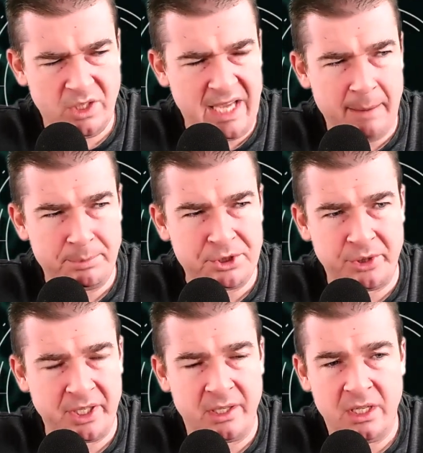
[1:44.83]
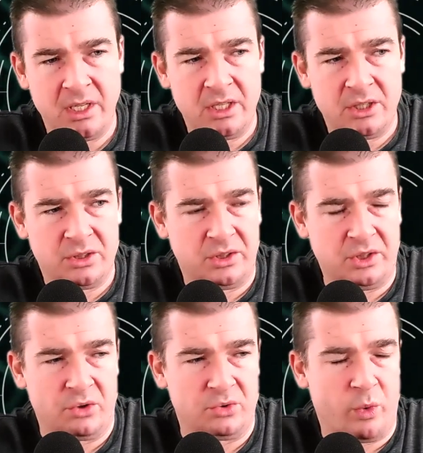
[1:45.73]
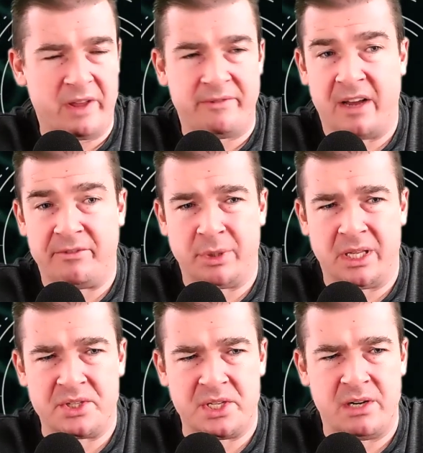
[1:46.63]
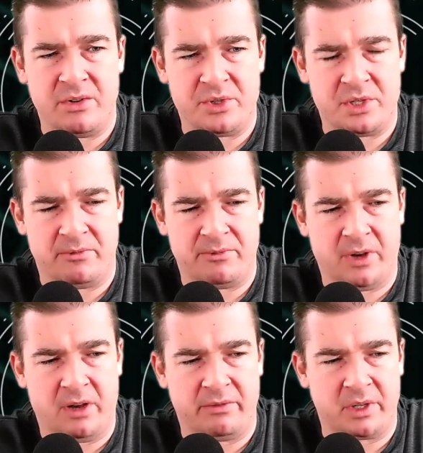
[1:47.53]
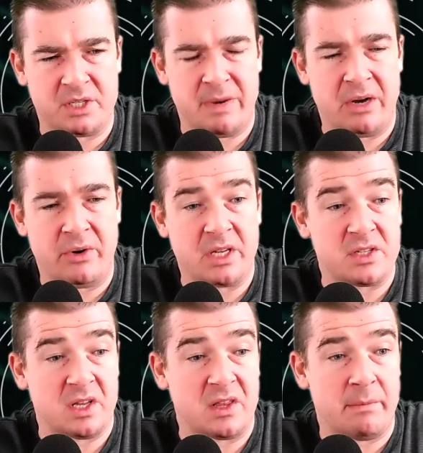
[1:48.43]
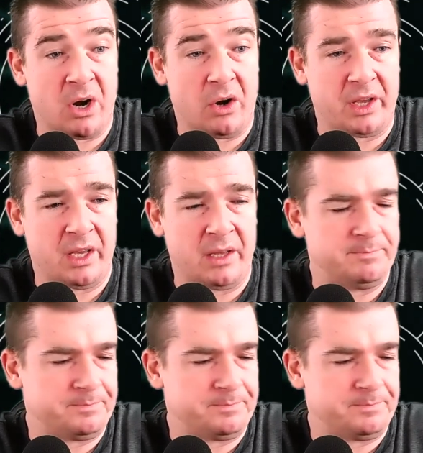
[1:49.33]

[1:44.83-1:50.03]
capturing 25 plus years of experience in the market.